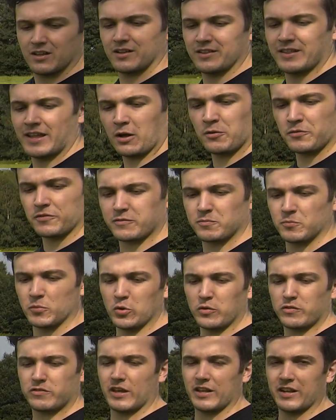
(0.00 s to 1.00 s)
now on
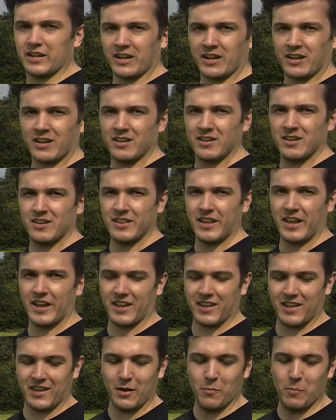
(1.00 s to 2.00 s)
smooth setting, like
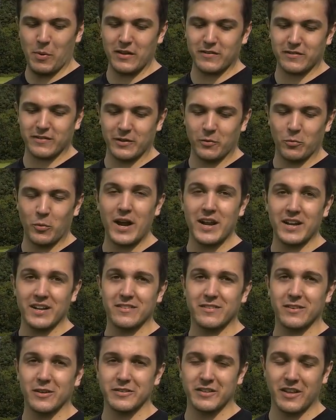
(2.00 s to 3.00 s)
it basically waited
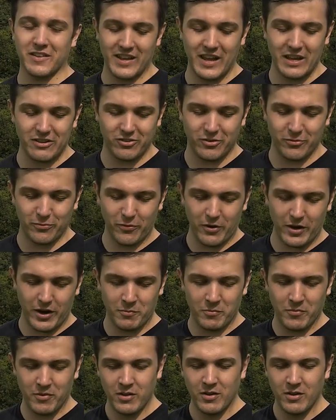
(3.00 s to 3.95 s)
until I was at the edge of the frame,